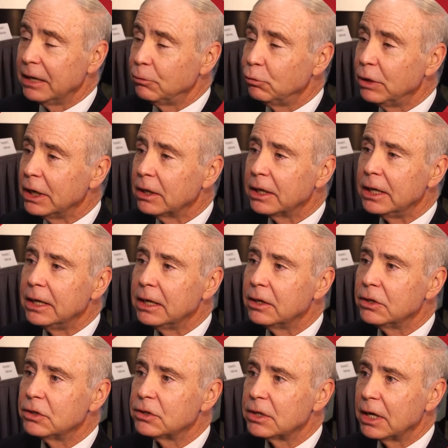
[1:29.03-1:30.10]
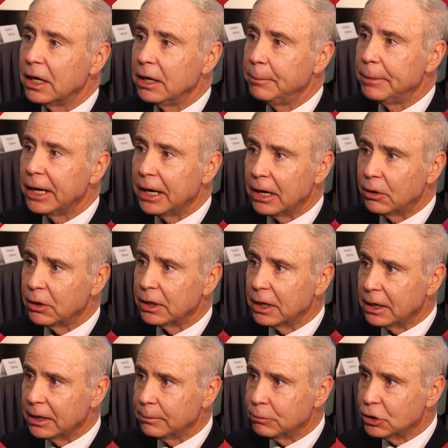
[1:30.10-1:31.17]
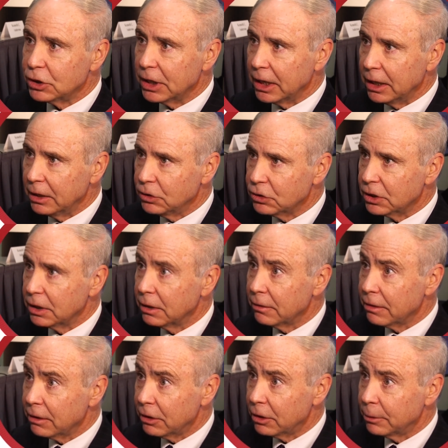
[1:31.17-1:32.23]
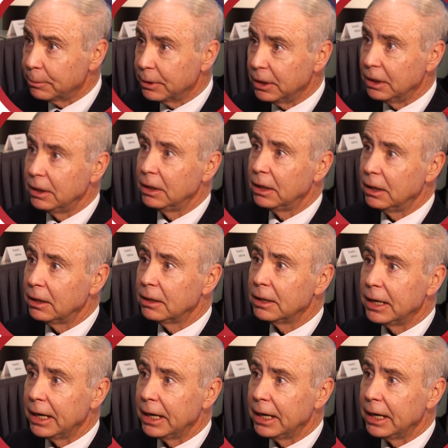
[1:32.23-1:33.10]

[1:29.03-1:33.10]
It really is a paradigm changing therapy in